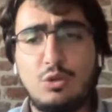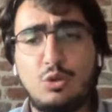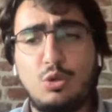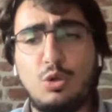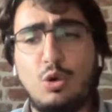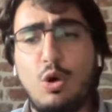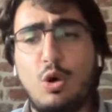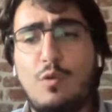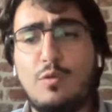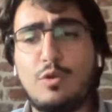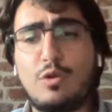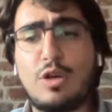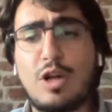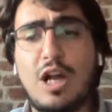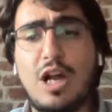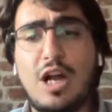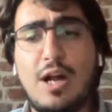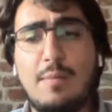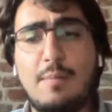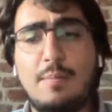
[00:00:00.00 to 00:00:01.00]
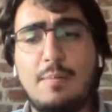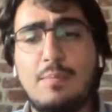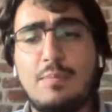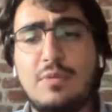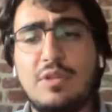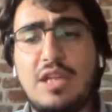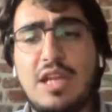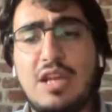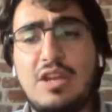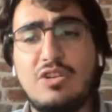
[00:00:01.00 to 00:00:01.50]
to overcome
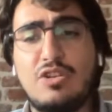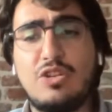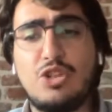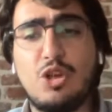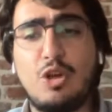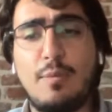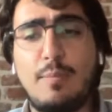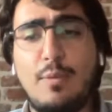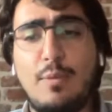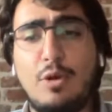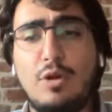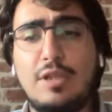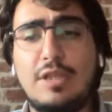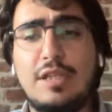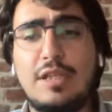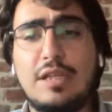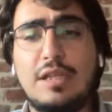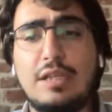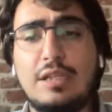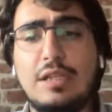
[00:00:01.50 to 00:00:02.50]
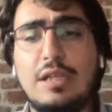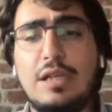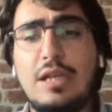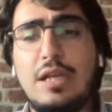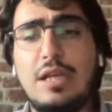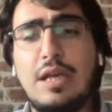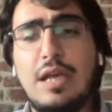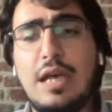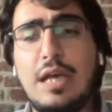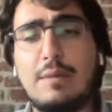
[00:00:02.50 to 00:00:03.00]
their geopolitical
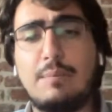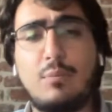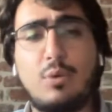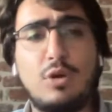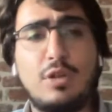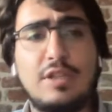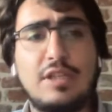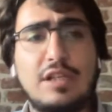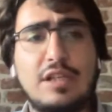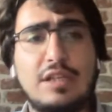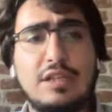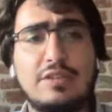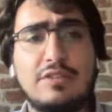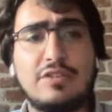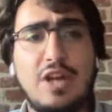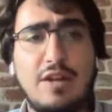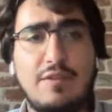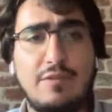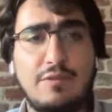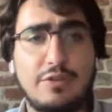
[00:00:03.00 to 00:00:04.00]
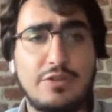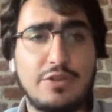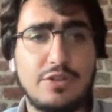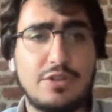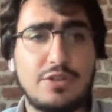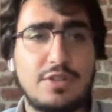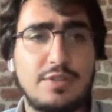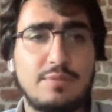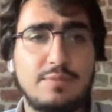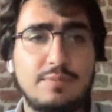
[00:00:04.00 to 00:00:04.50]
and political
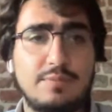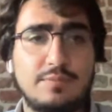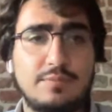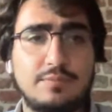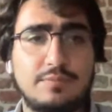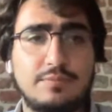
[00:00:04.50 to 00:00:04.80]
rivalries?